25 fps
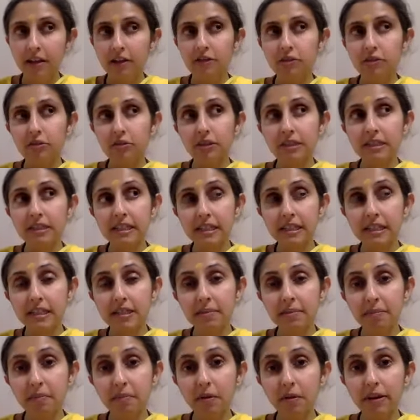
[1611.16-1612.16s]
So this is
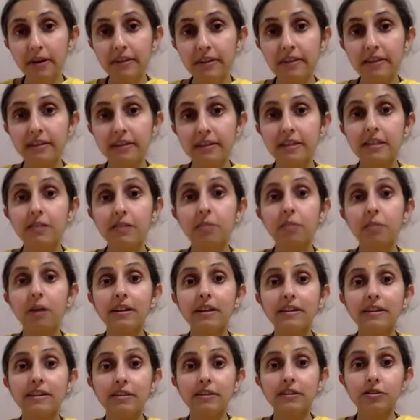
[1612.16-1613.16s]
the point that he
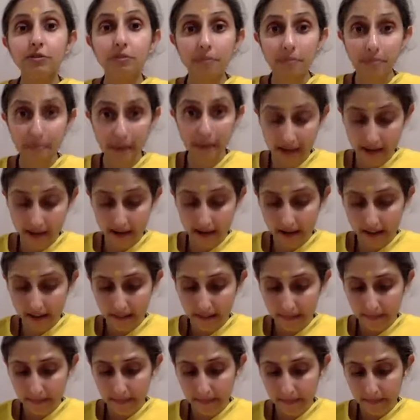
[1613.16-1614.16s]
wanted to make,
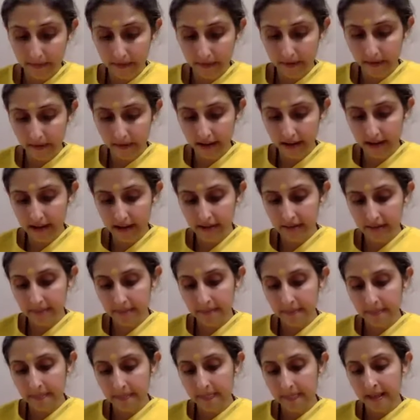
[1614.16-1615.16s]
right?
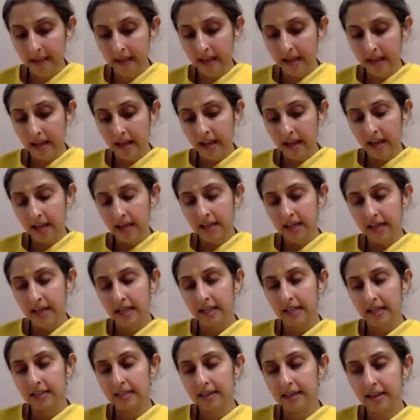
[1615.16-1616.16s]

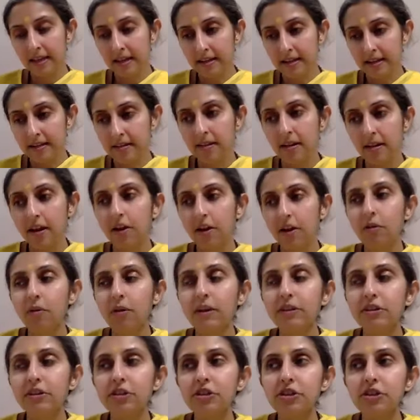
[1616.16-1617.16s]
Then a
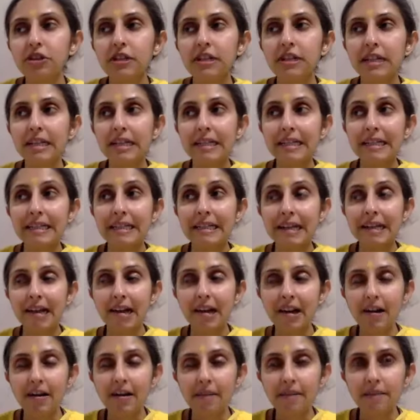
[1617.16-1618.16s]
question can
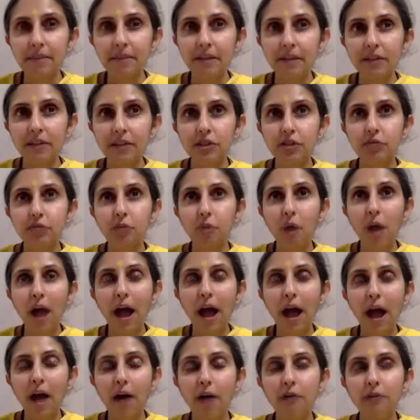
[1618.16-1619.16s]
come as to
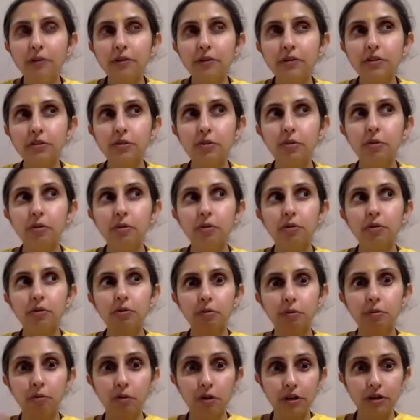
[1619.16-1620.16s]
how this
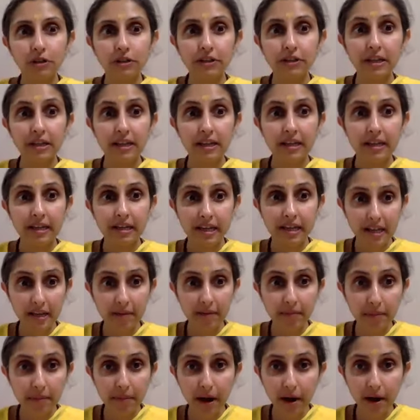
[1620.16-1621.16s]
whole world
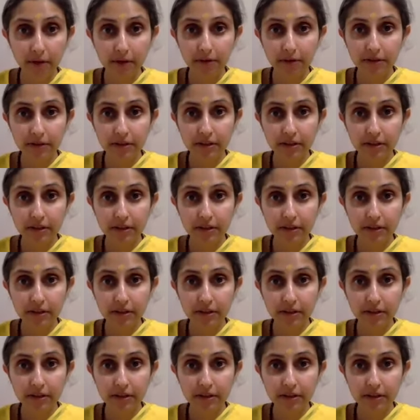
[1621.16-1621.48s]
came about.